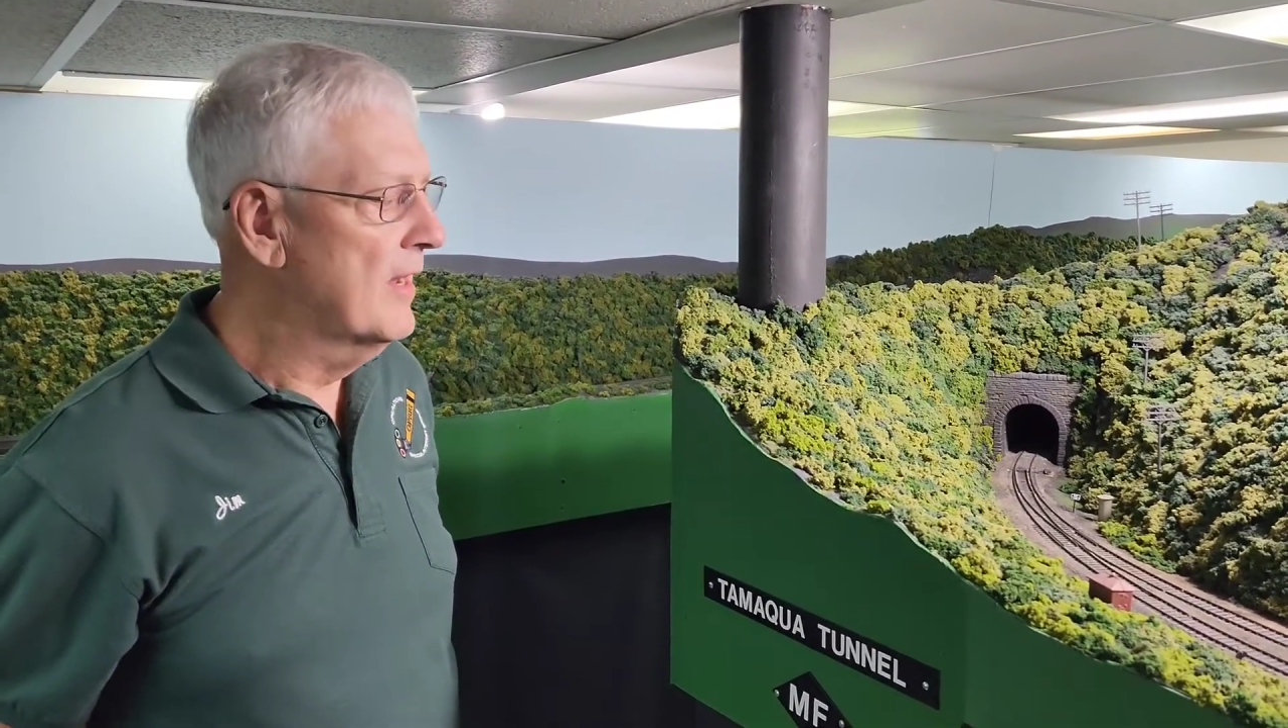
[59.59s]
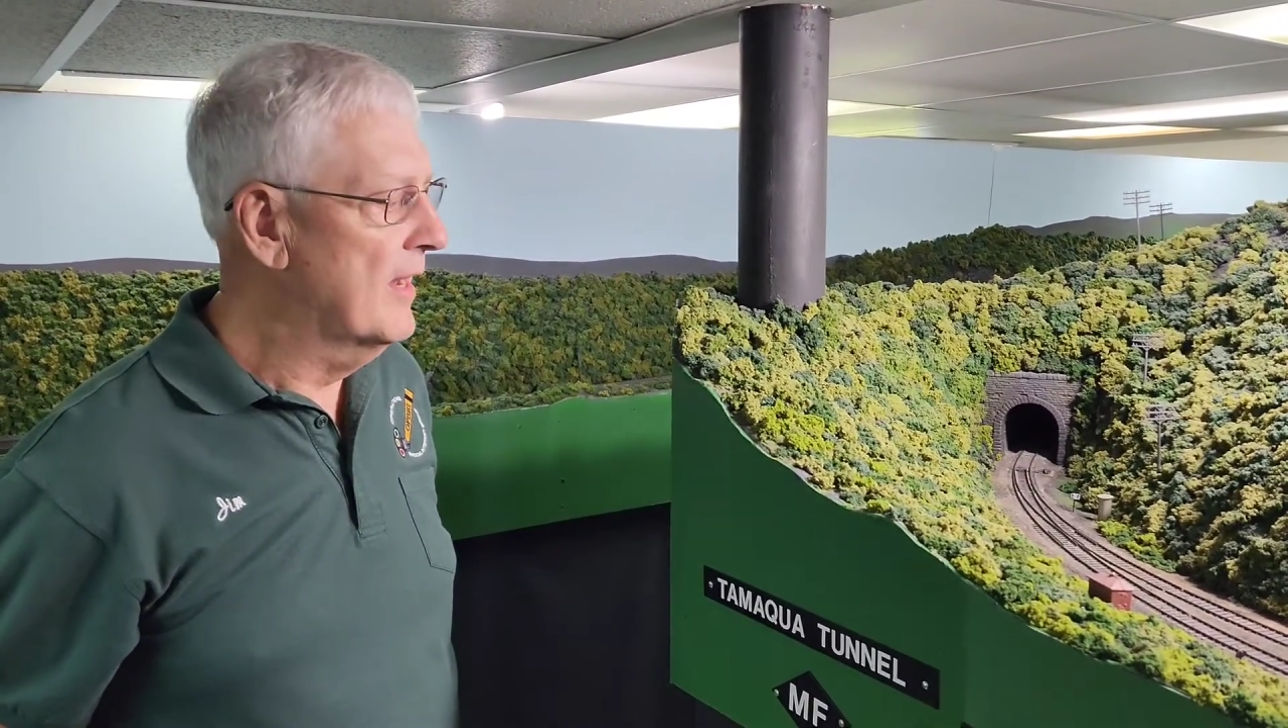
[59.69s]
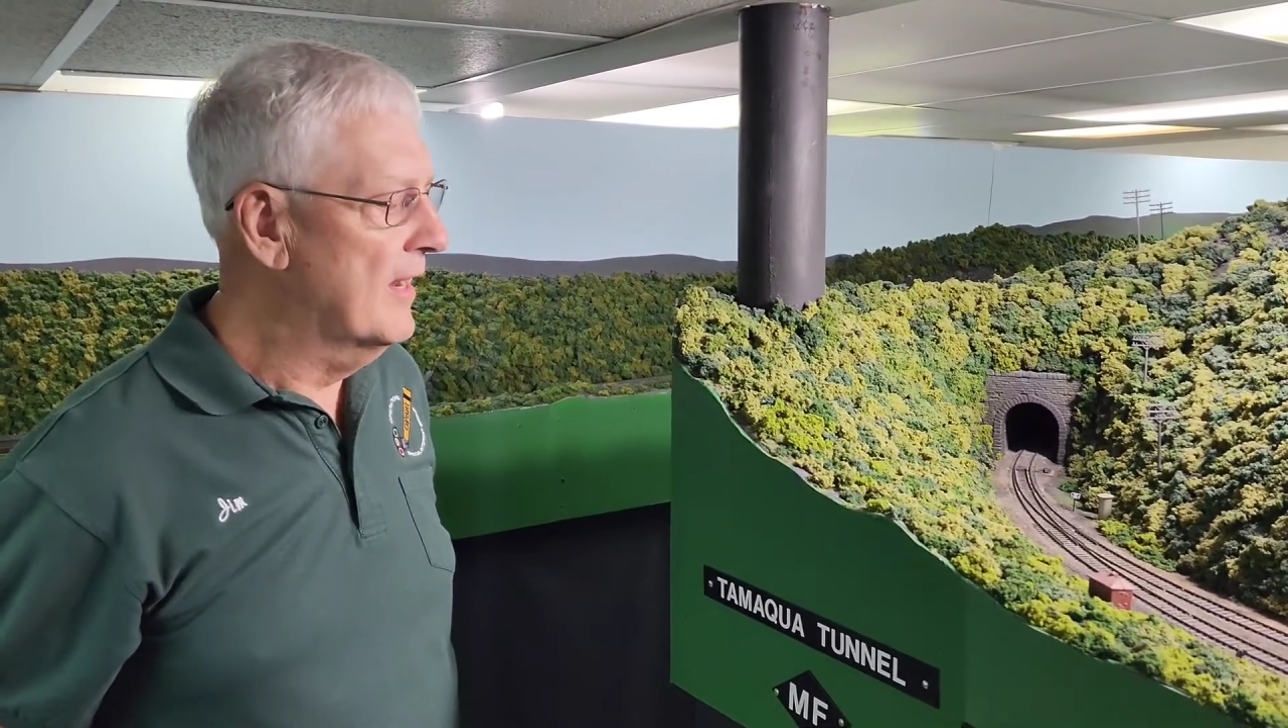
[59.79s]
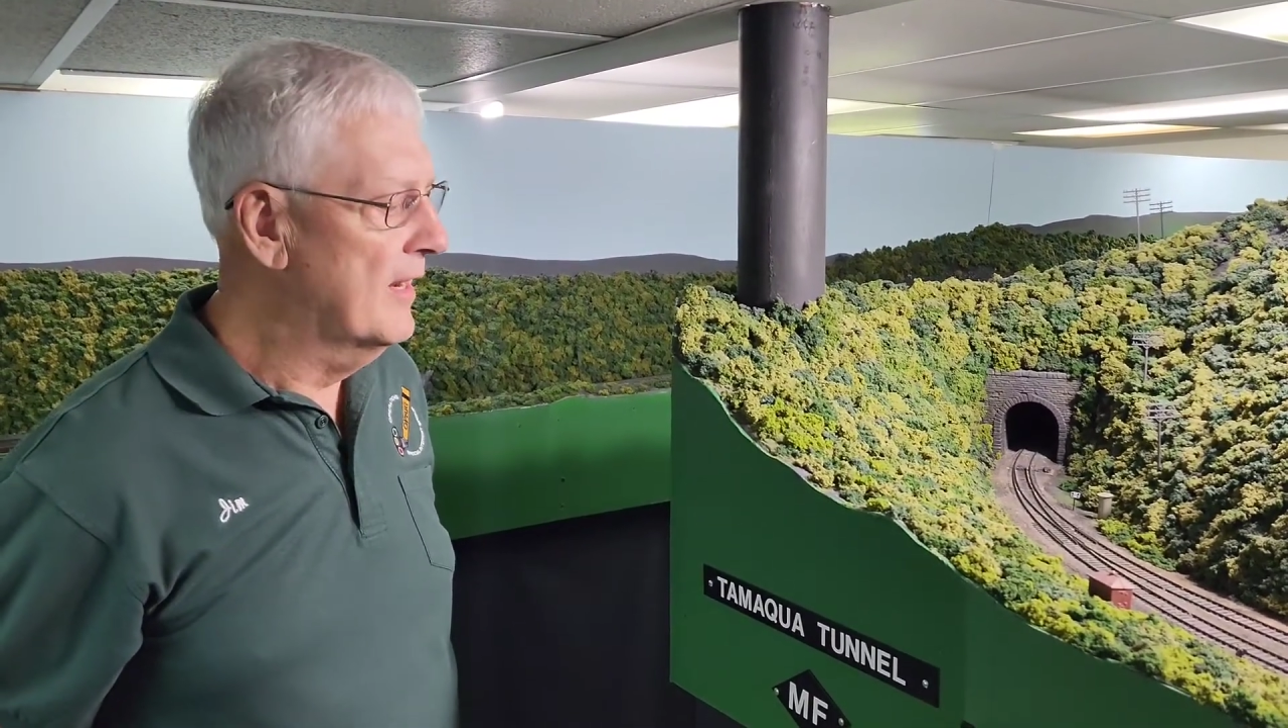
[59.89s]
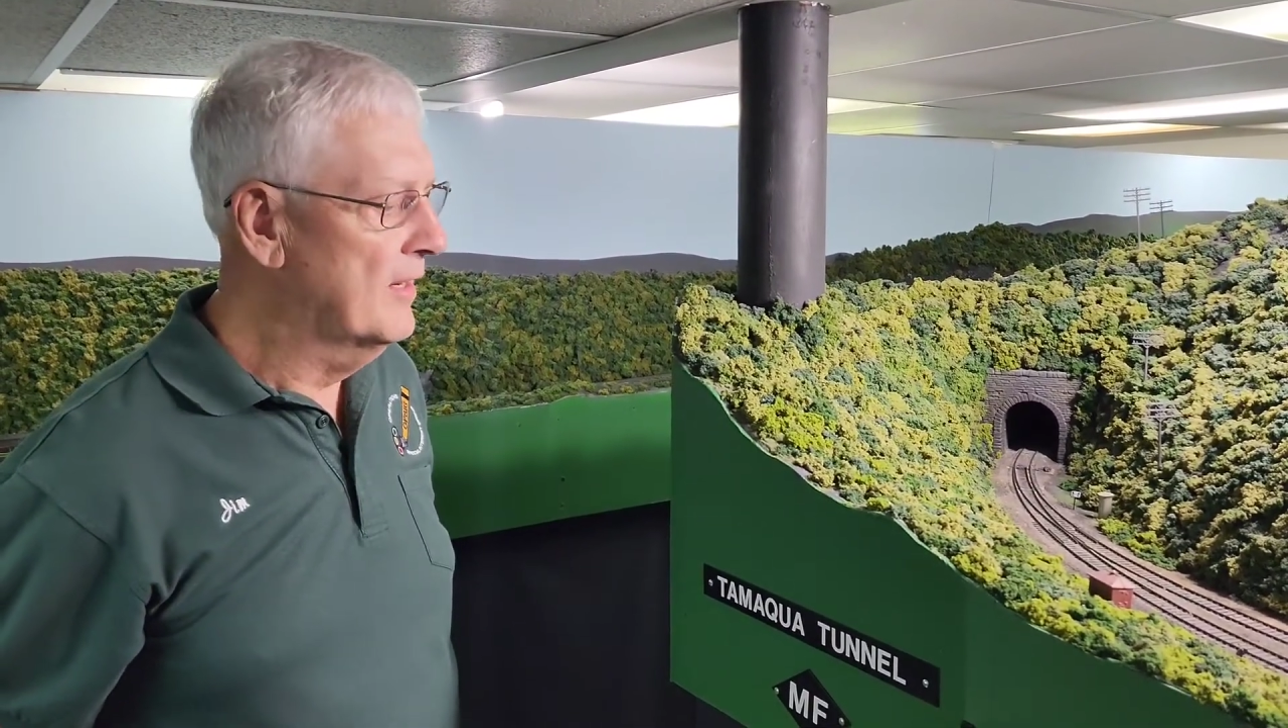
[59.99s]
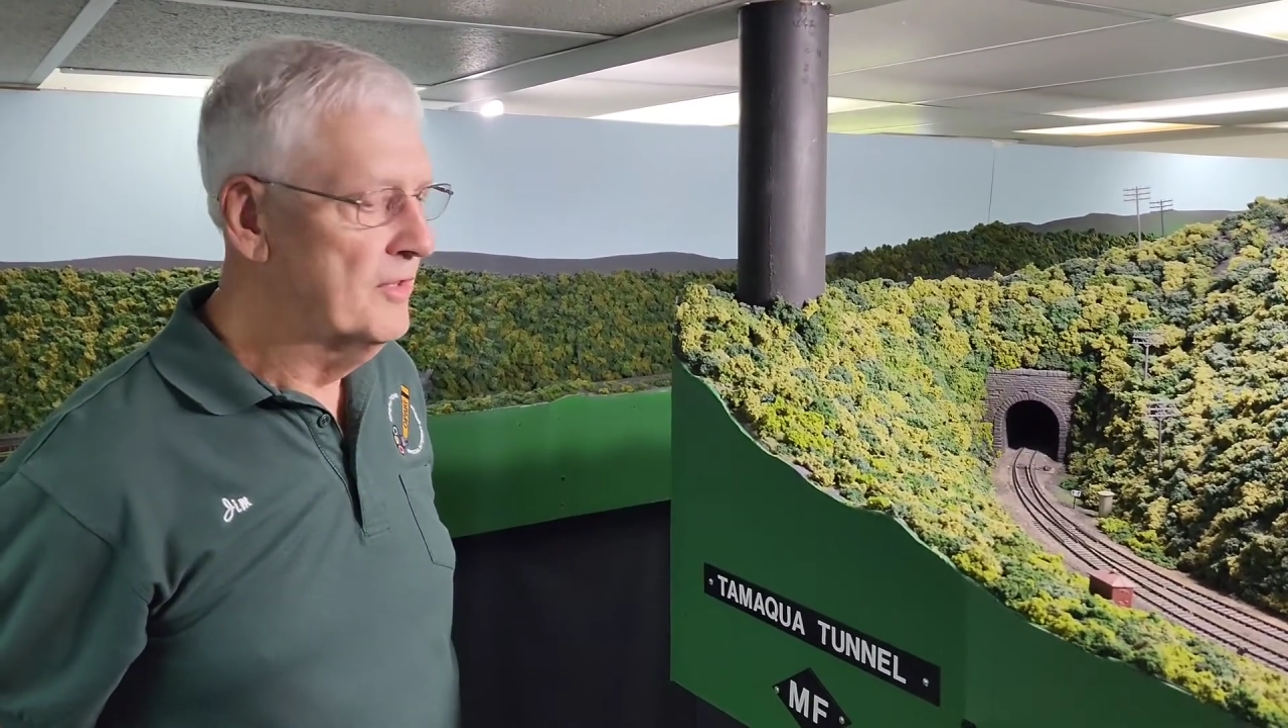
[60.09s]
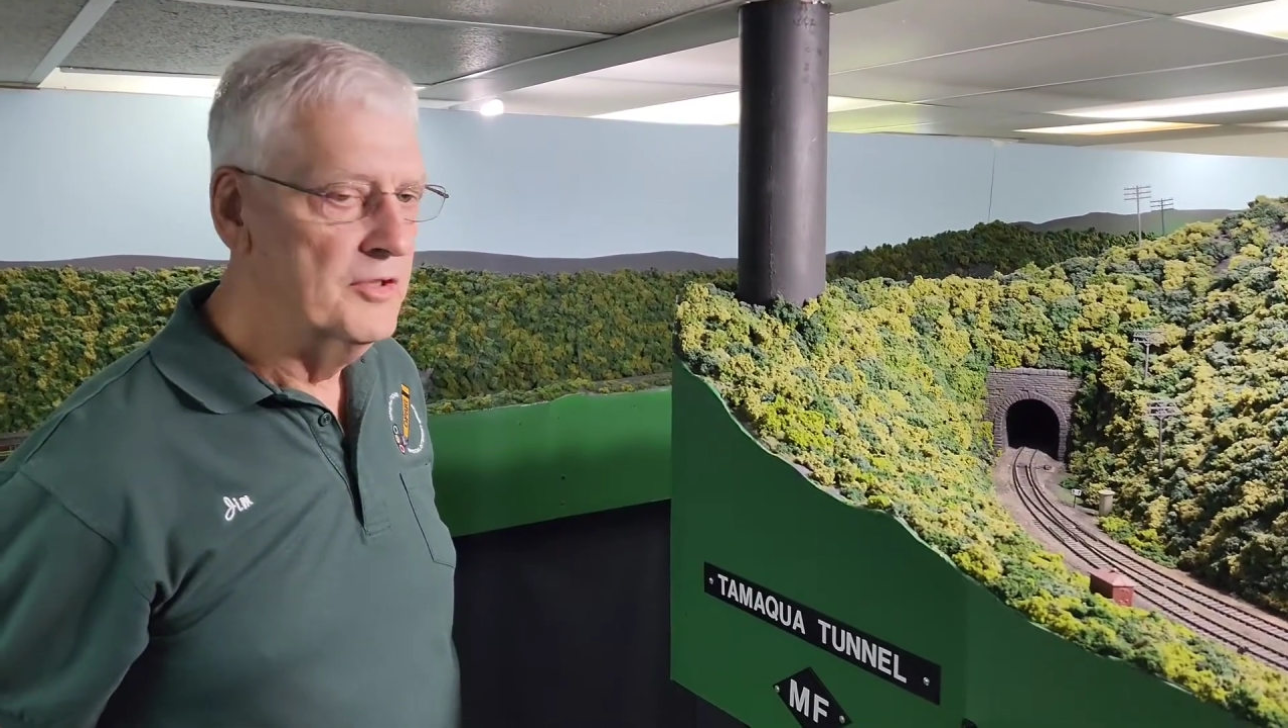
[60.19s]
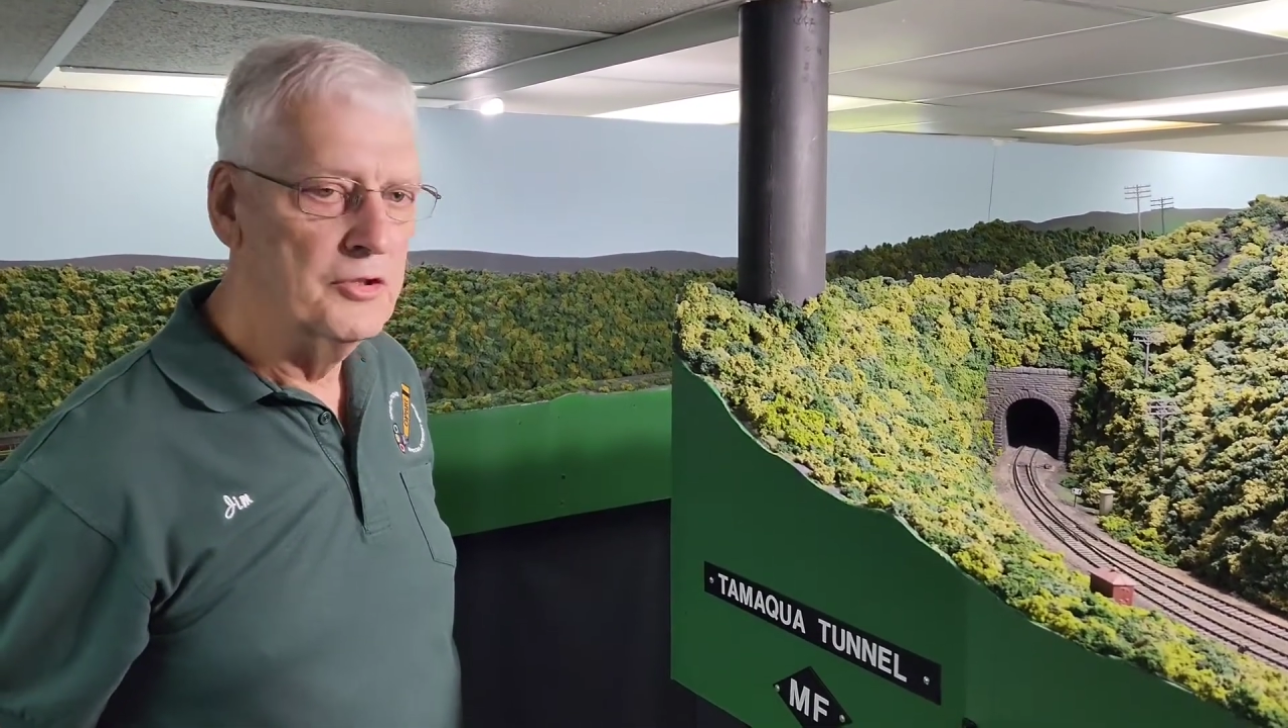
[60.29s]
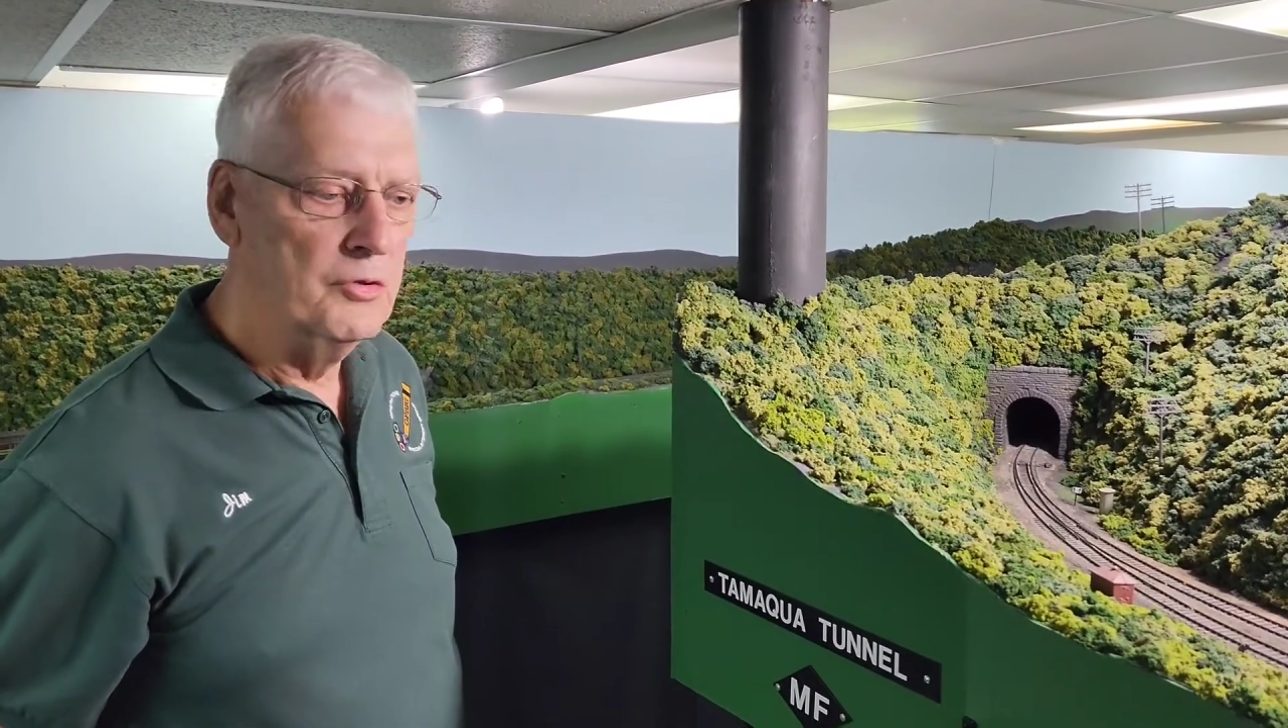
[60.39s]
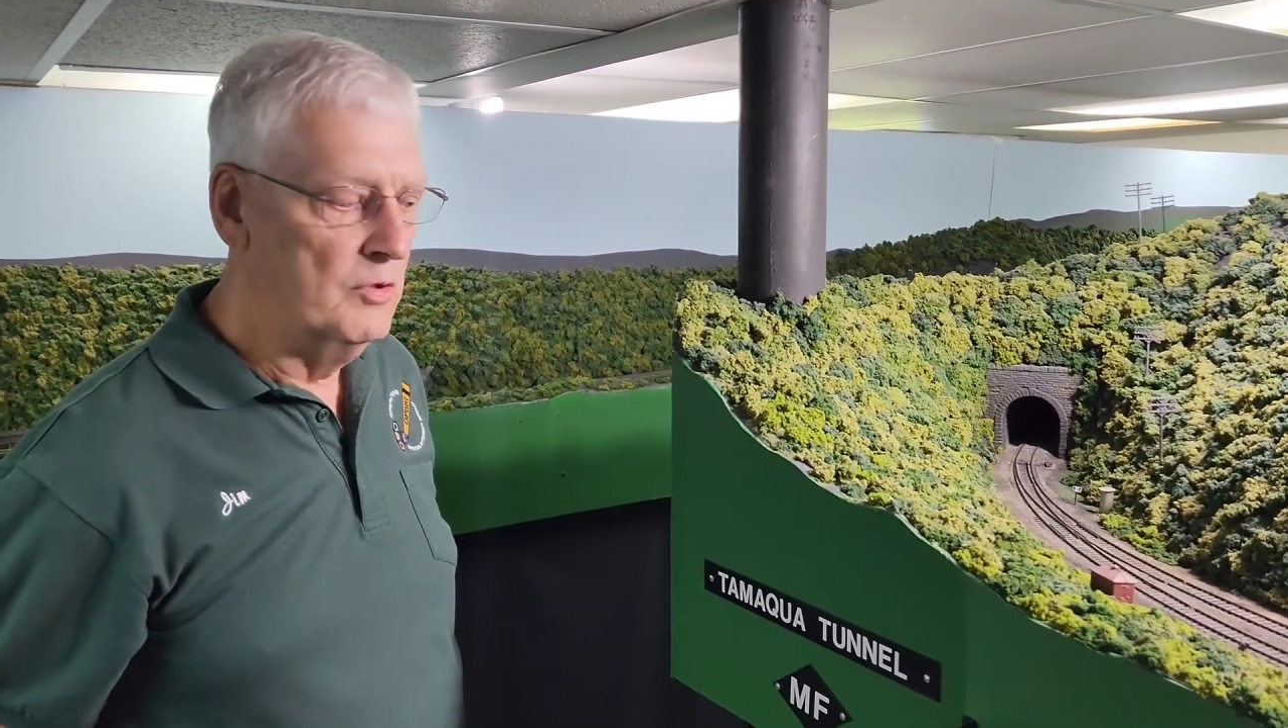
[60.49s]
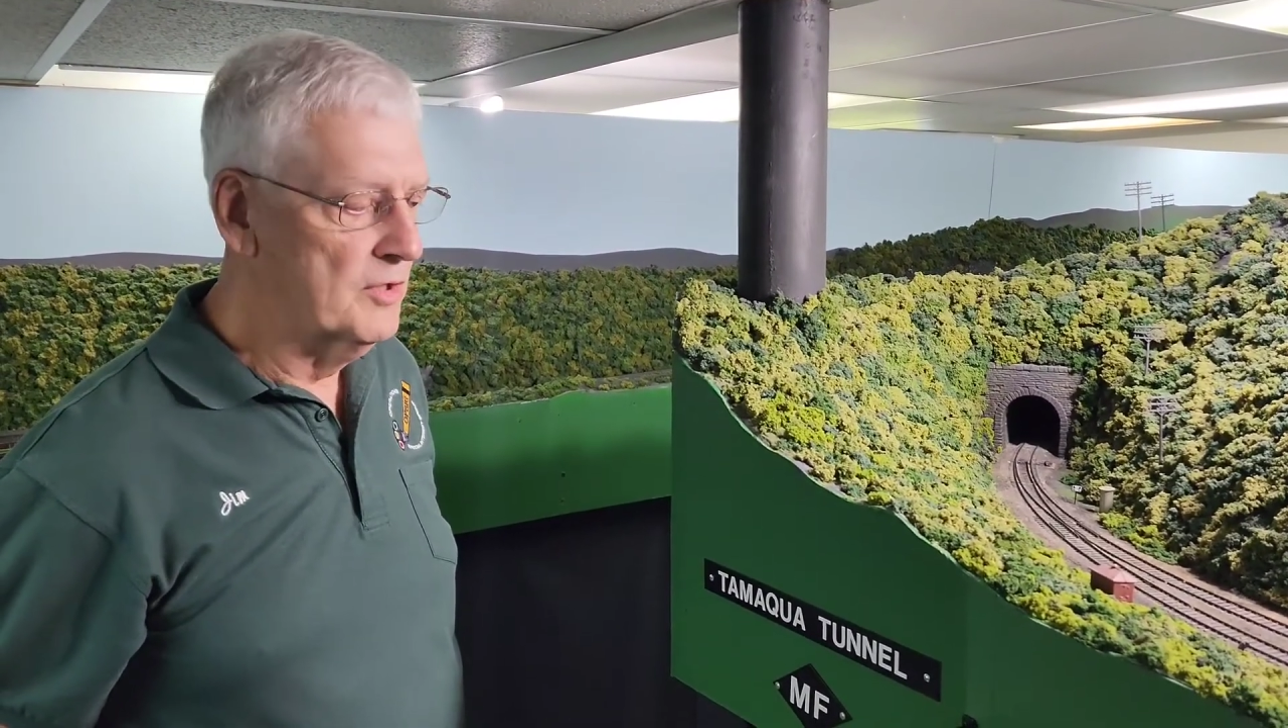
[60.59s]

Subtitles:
and it's a short